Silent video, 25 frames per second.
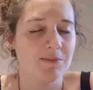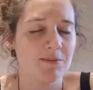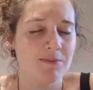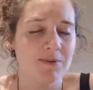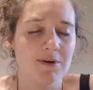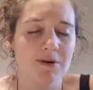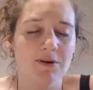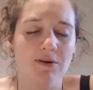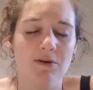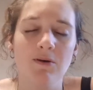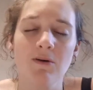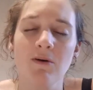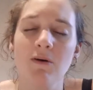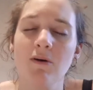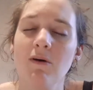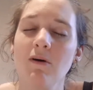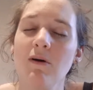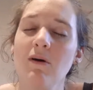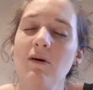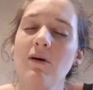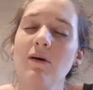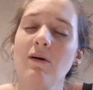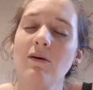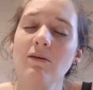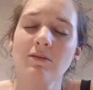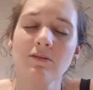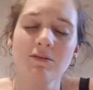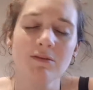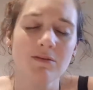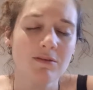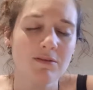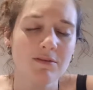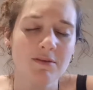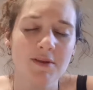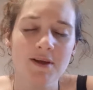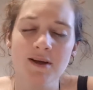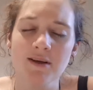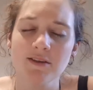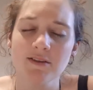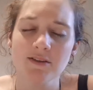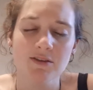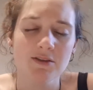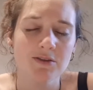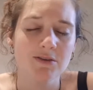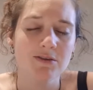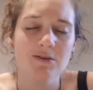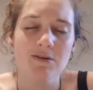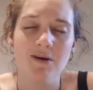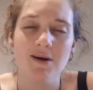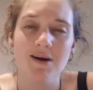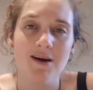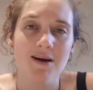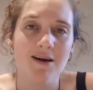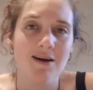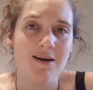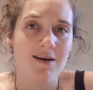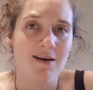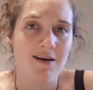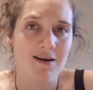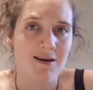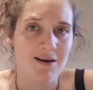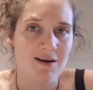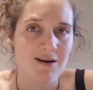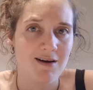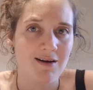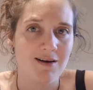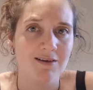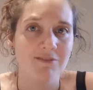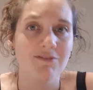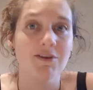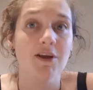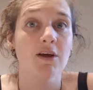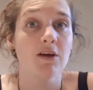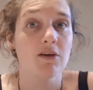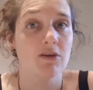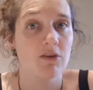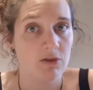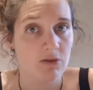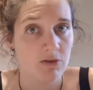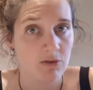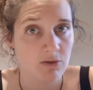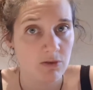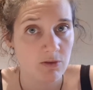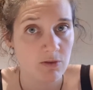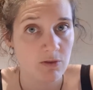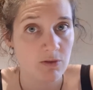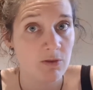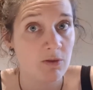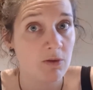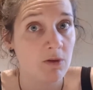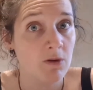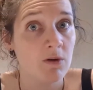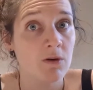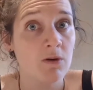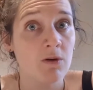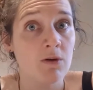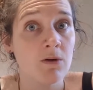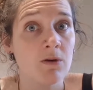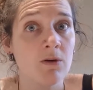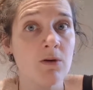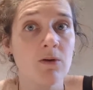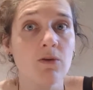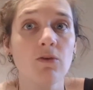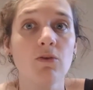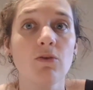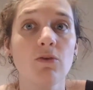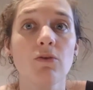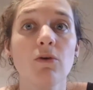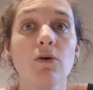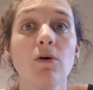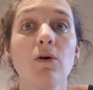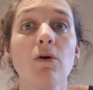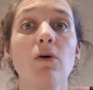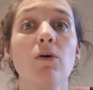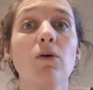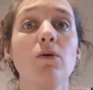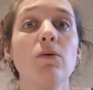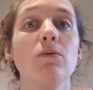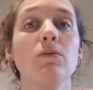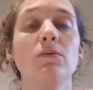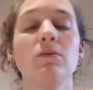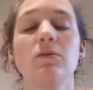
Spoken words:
But all that you have is your soul.